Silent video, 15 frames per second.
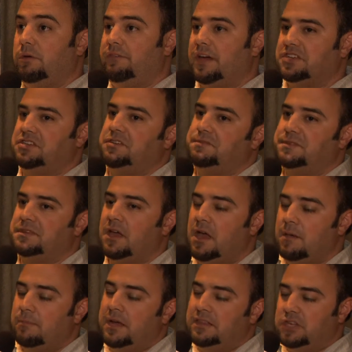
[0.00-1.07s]
We've actually
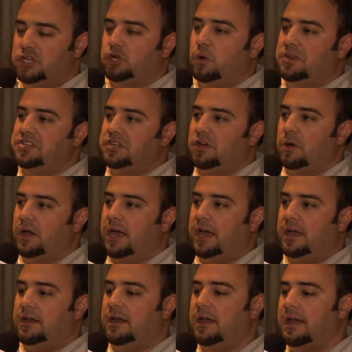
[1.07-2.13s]
made the choice to go
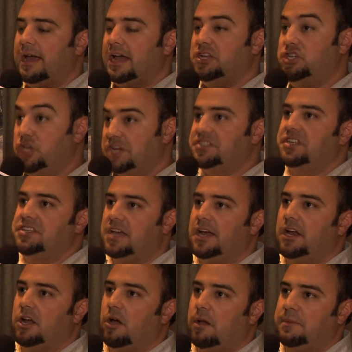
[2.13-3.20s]
ahead and just
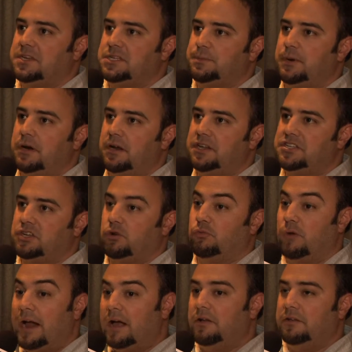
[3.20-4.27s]
design a co-op experience
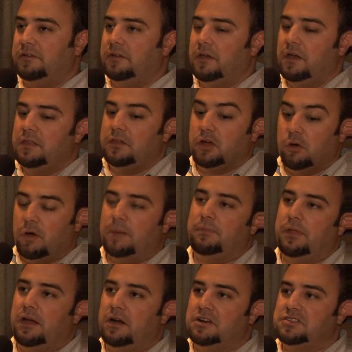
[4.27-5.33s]
around the co-op
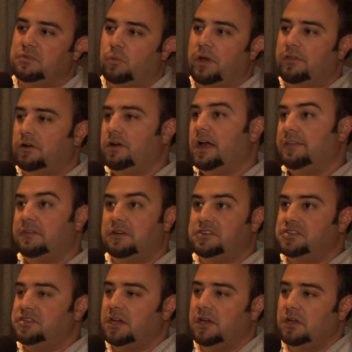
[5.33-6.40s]
players. Whether or not
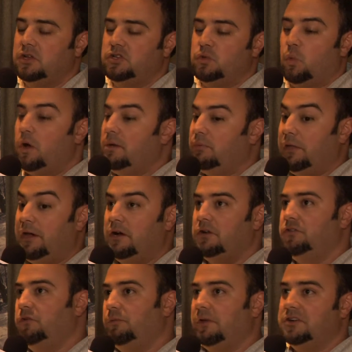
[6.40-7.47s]
there's 1 player,
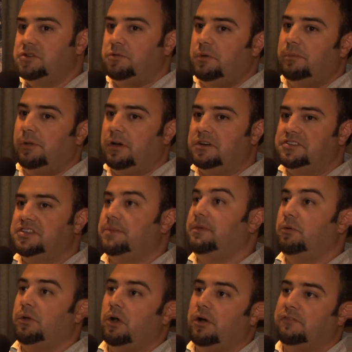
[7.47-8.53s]
2 players, or 3 players is
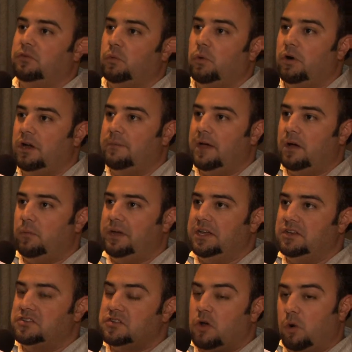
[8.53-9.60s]
something we don't have to worry about. We
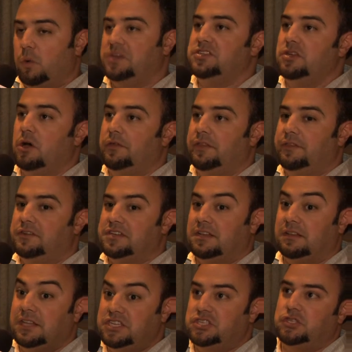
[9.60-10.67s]
can just always know that there's
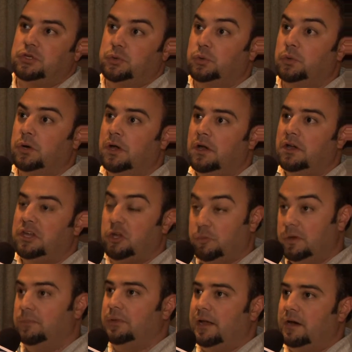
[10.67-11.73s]
at least 2
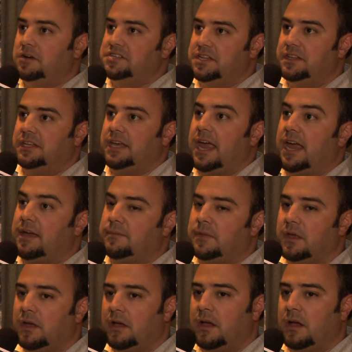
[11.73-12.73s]
human players in the game.